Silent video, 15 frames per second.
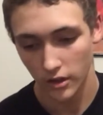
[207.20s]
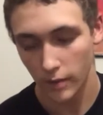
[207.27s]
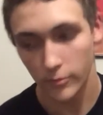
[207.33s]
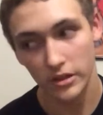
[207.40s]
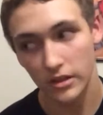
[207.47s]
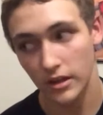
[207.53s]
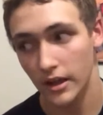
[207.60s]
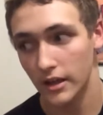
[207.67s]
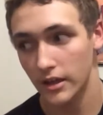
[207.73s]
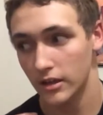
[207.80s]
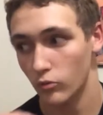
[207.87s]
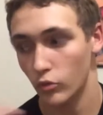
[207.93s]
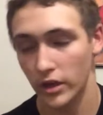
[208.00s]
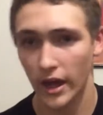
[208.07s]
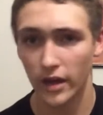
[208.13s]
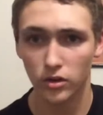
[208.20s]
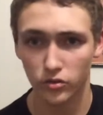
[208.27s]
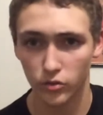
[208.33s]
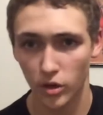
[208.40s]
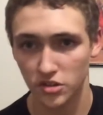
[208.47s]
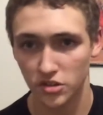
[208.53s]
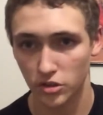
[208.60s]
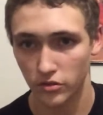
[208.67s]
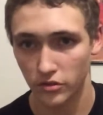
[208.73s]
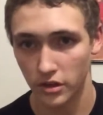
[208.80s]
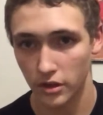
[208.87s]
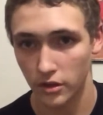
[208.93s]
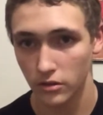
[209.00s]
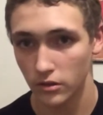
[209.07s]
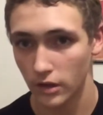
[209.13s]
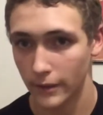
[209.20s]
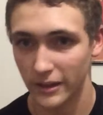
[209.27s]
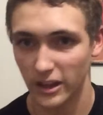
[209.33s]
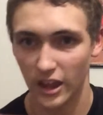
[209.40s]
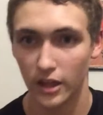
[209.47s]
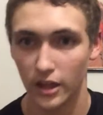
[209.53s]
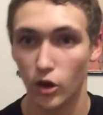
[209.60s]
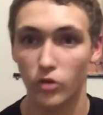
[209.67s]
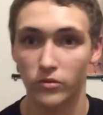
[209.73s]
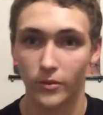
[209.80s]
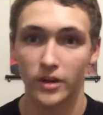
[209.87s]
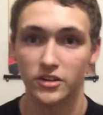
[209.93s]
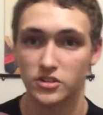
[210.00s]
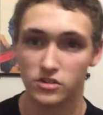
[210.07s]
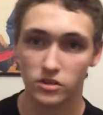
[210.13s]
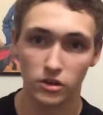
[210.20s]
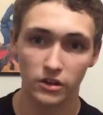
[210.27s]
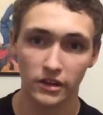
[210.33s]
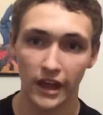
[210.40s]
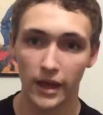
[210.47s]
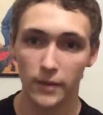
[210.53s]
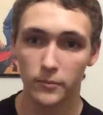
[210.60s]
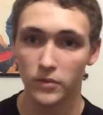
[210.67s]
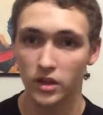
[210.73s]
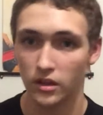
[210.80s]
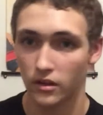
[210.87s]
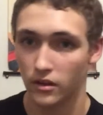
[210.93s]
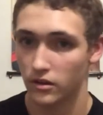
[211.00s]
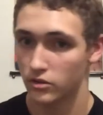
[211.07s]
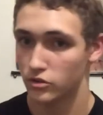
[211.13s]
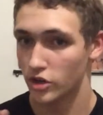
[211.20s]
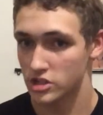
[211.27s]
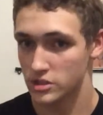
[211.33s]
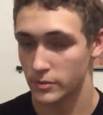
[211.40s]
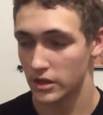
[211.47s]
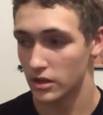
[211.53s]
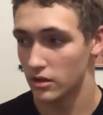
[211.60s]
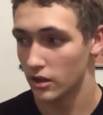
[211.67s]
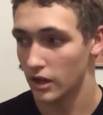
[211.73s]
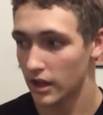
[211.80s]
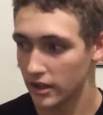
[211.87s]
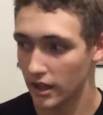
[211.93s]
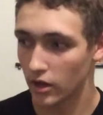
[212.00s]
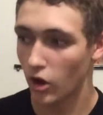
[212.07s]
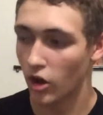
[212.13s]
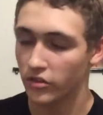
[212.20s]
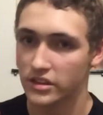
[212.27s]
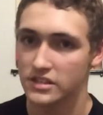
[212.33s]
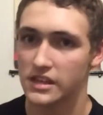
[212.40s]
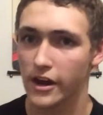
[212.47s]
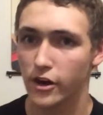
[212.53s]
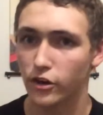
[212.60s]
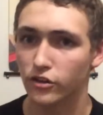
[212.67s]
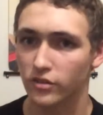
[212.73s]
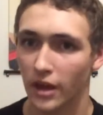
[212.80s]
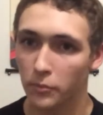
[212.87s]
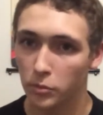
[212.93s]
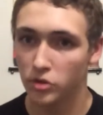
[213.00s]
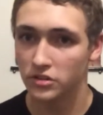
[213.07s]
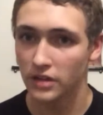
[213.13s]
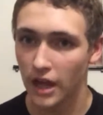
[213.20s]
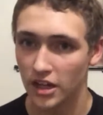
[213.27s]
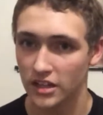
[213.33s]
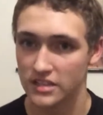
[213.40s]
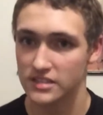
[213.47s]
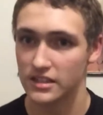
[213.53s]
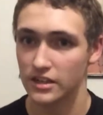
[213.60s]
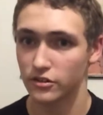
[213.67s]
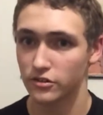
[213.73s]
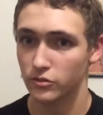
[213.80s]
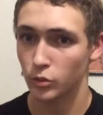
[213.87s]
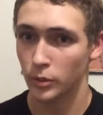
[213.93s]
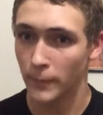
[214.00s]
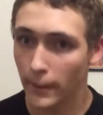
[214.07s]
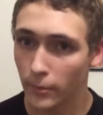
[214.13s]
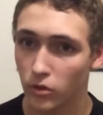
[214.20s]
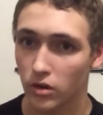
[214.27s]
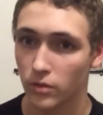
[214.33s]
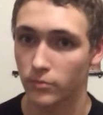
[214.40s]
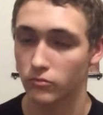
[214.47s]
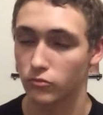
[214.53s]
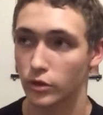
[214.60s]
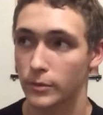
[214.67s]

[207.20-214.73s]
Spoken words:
I mean, like, we got Overwatch over here. I mean, like, Overwatch is a good game. Trust me. And then all these characters have personalities. They're rememberable.